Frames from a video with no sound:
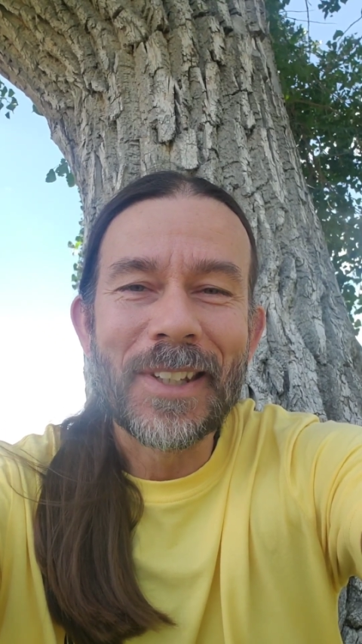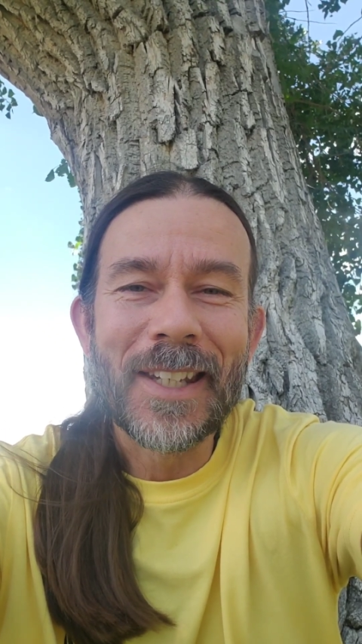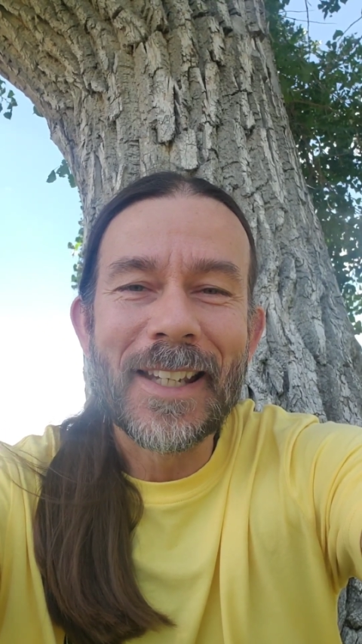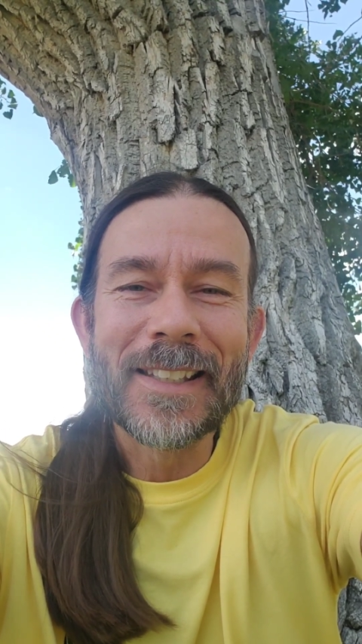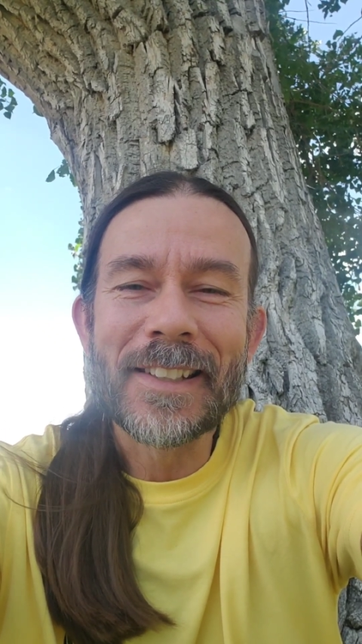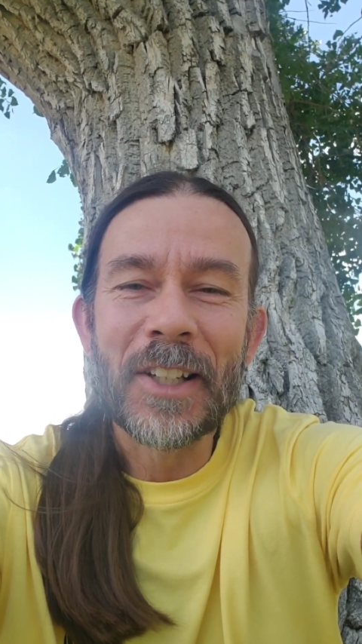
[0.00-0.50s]

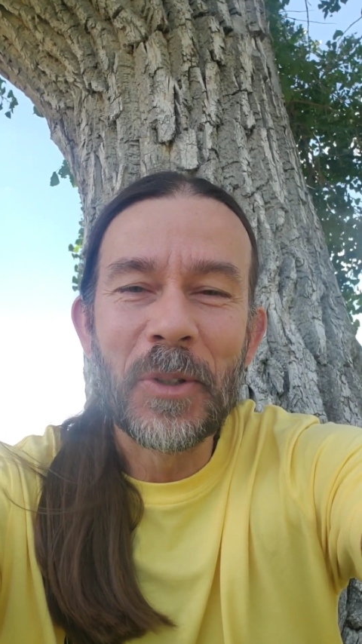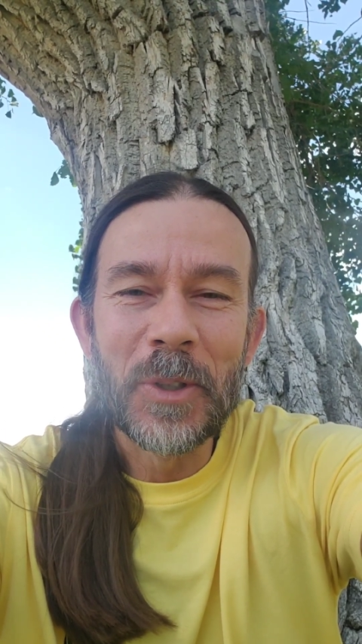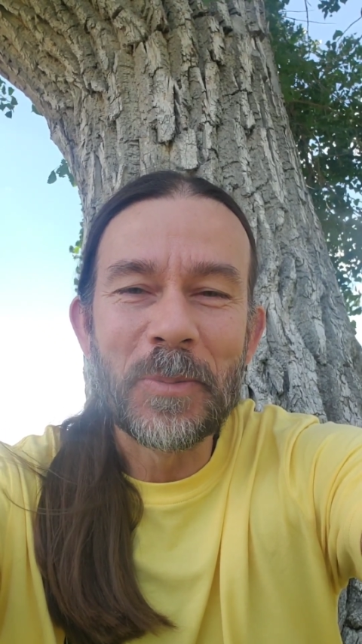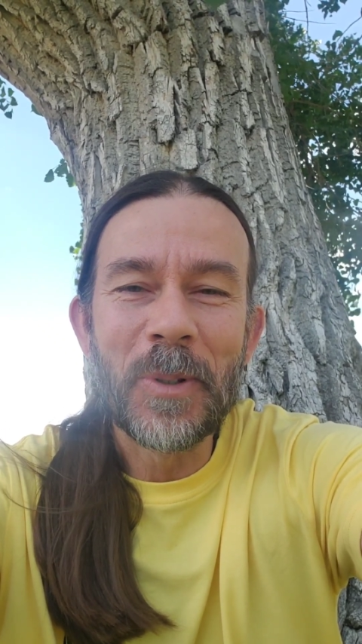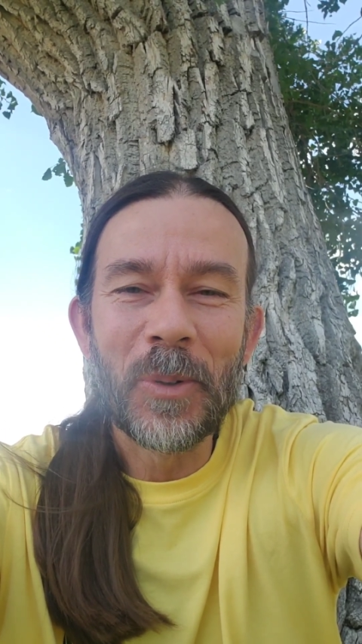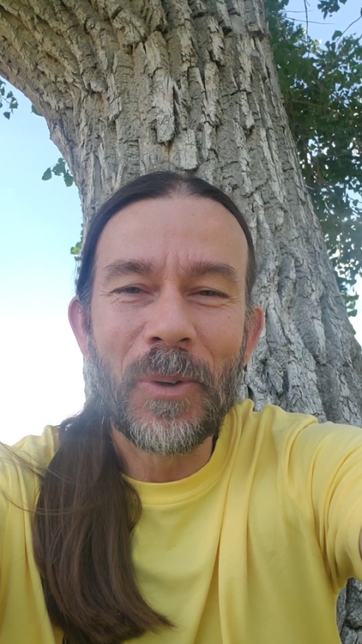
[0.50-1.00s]
Yes, I know
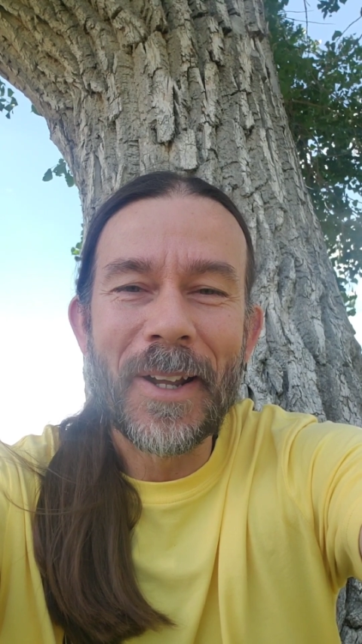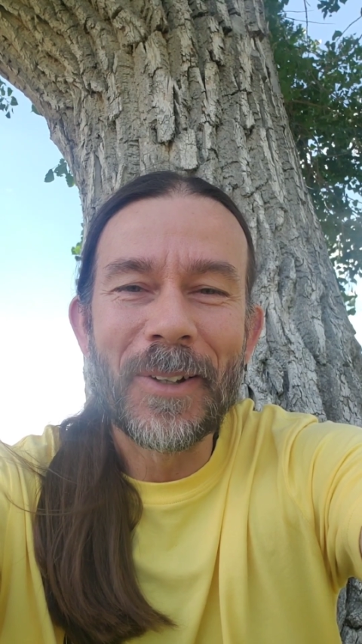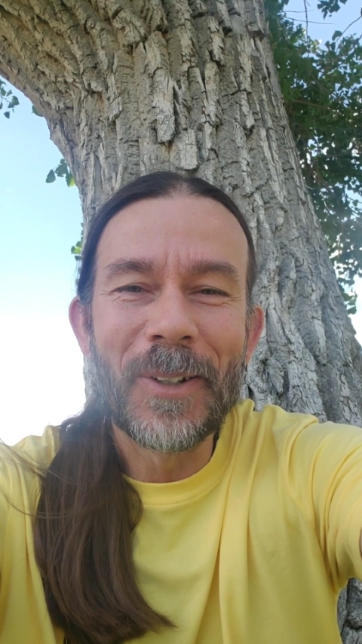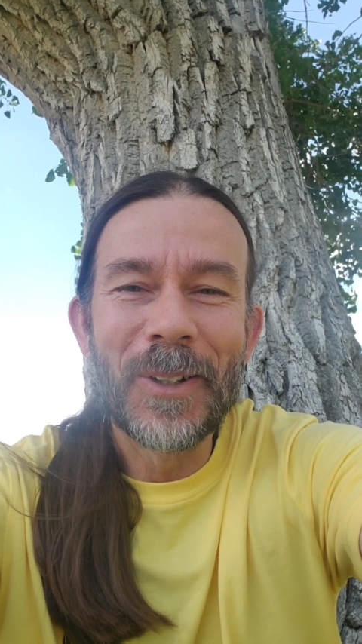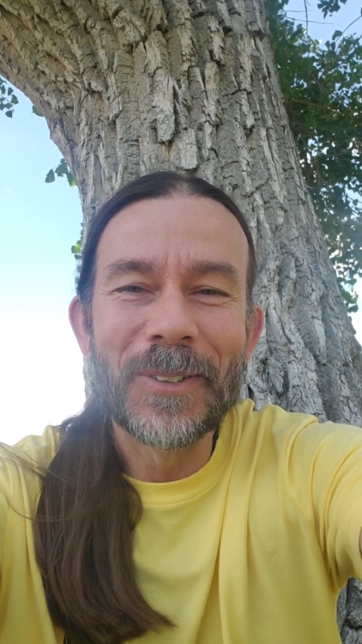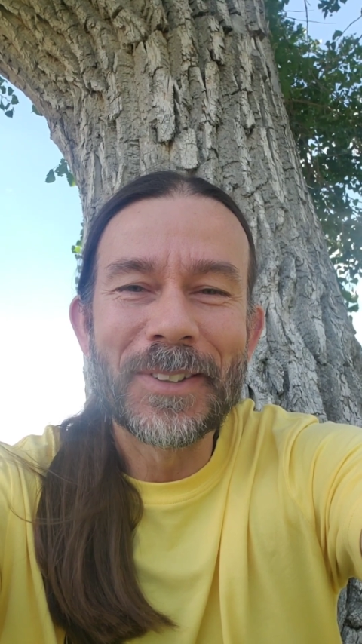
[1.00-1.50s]
it's been
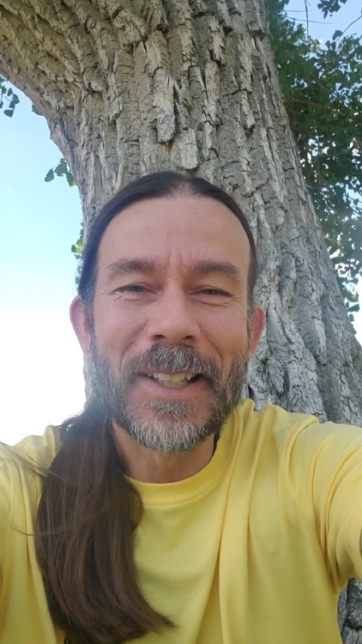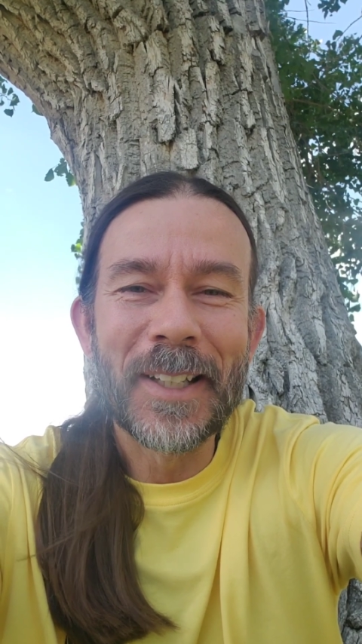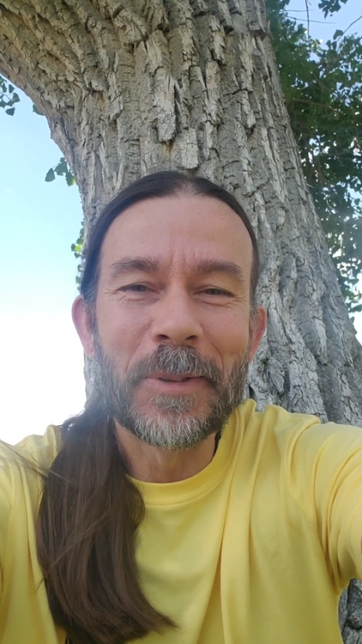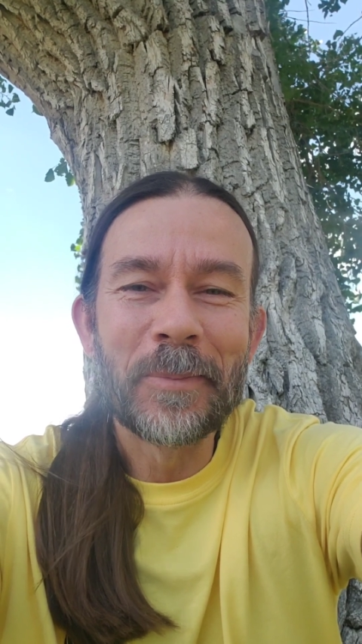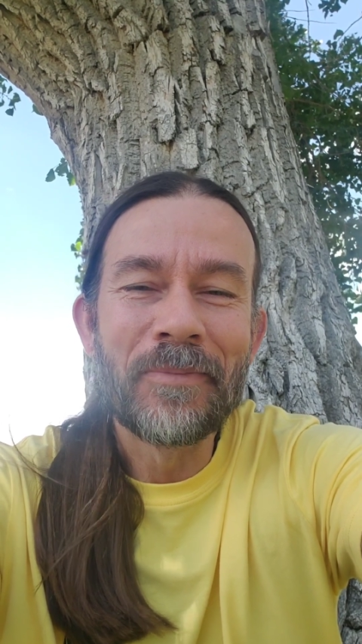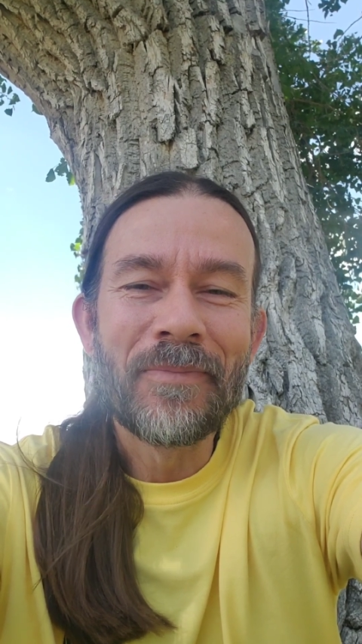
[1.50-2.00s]
around a long
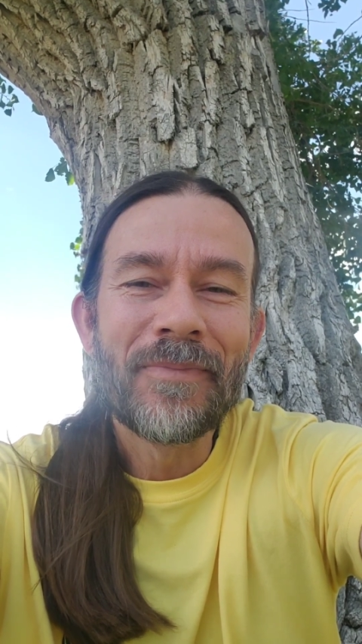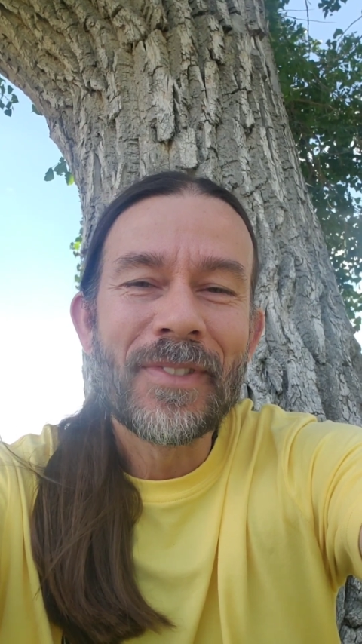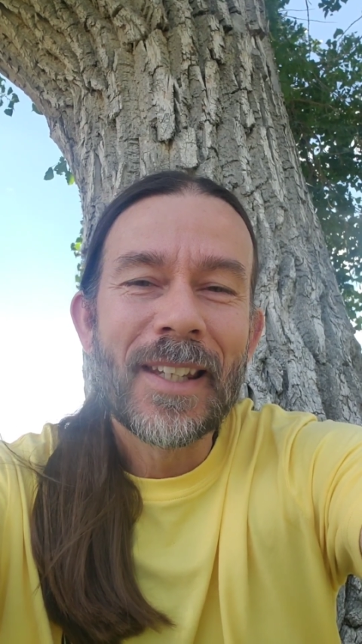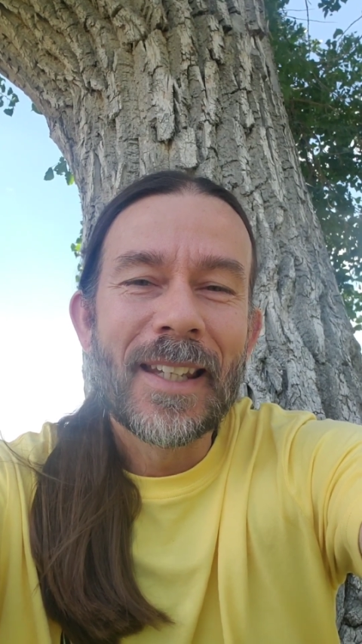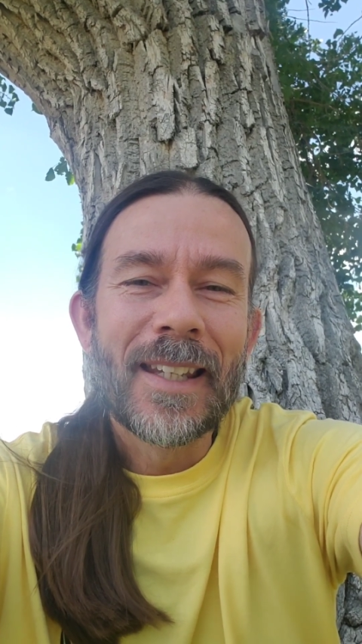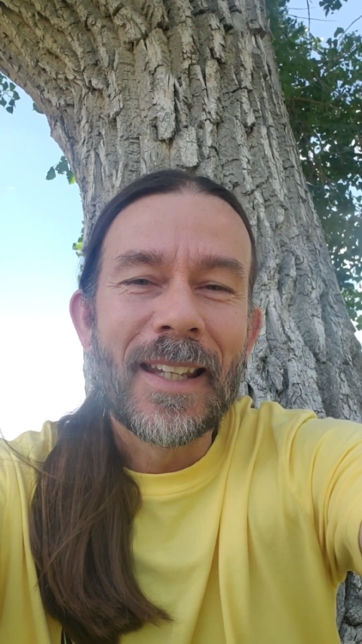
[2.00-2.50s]
time,
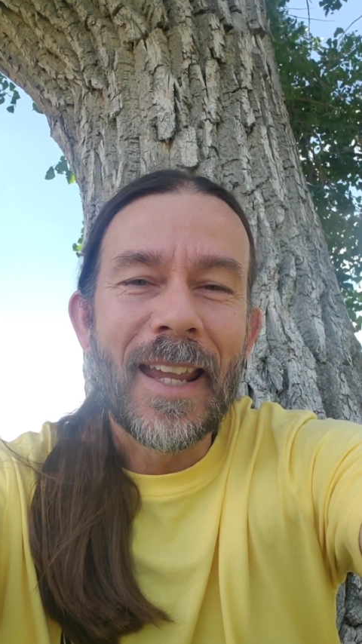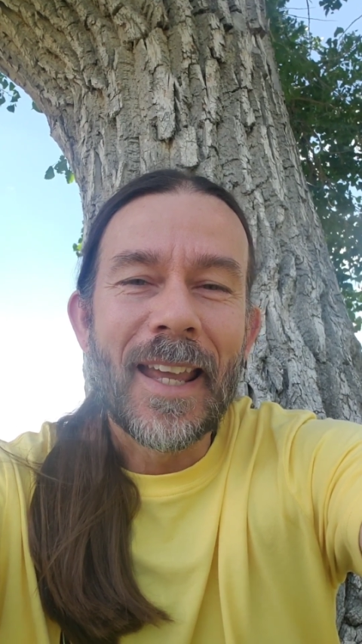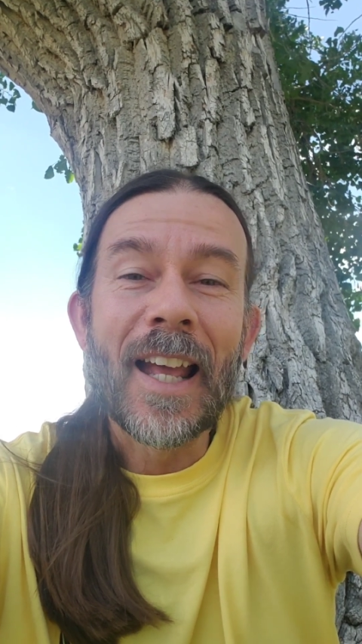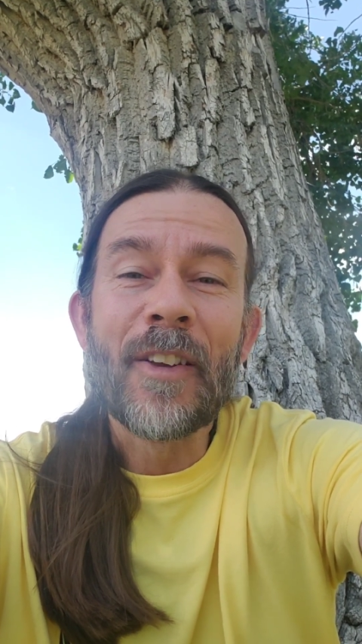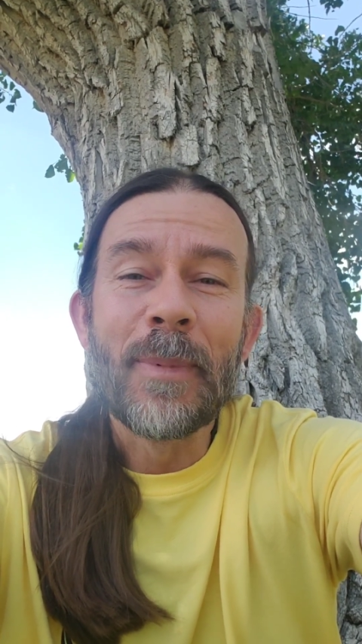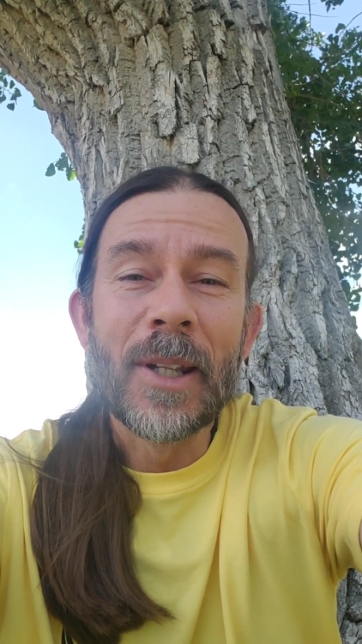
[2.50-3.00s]

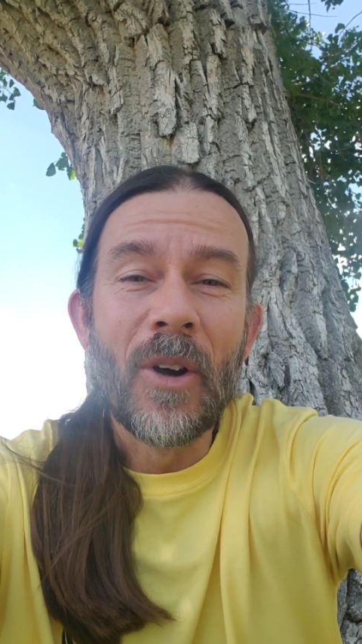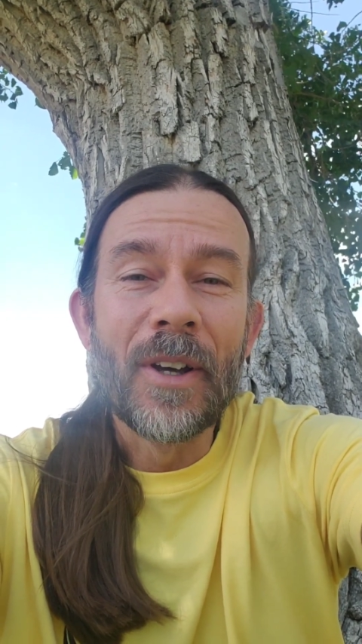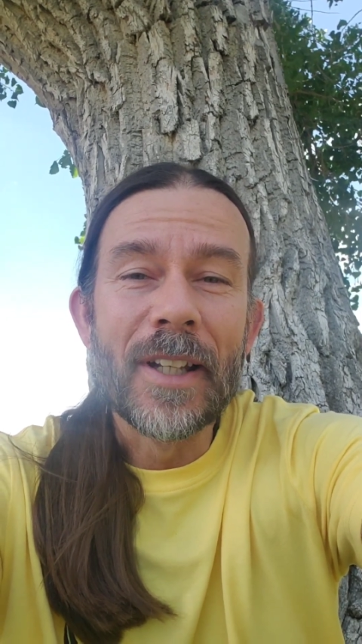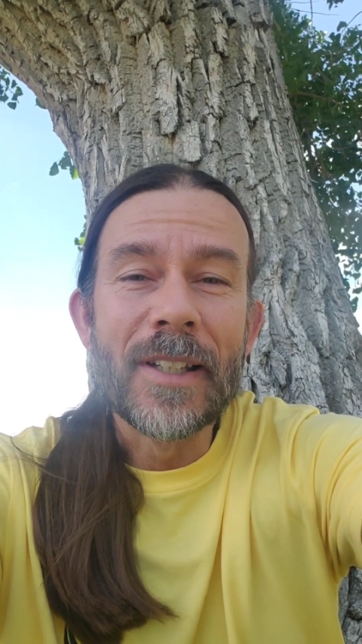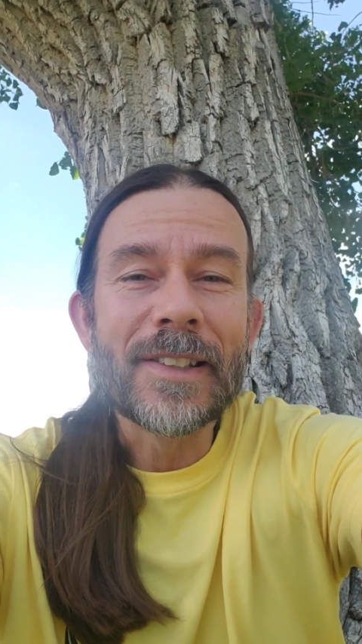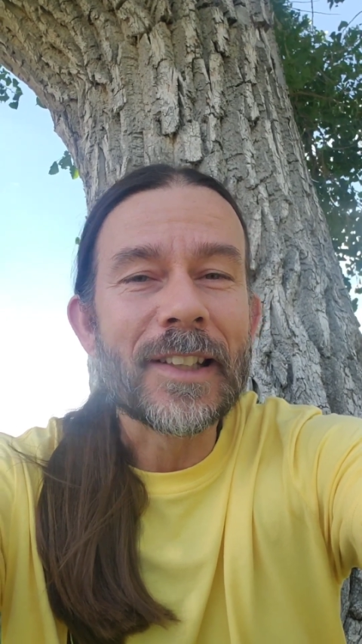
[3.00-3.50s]
and I've been
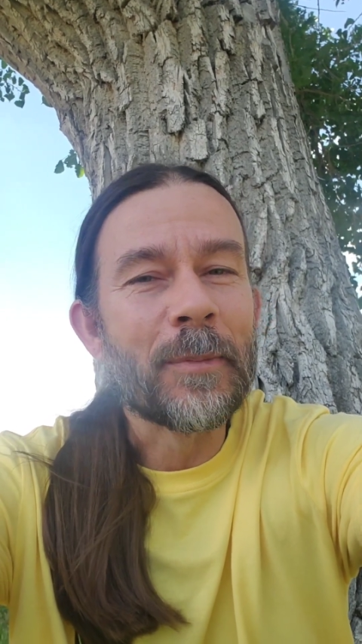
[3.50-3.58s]
on it.